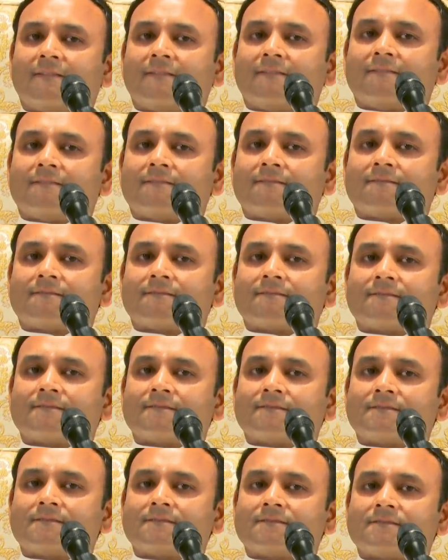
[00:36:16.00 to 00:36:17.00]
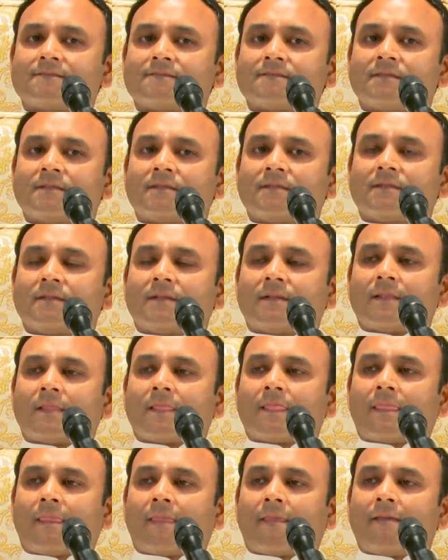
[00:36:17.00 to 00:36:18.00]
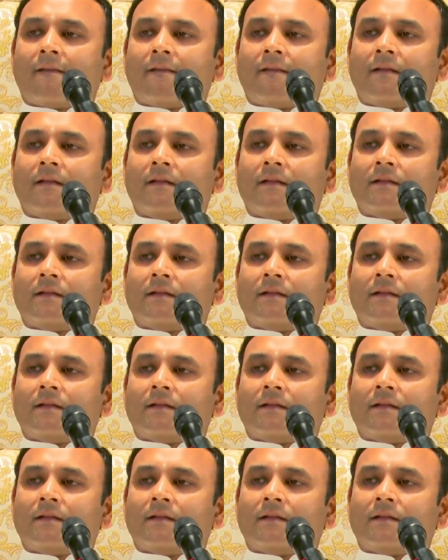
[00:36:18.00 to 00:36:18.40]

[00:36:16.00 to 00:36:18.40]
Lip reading: [no speech]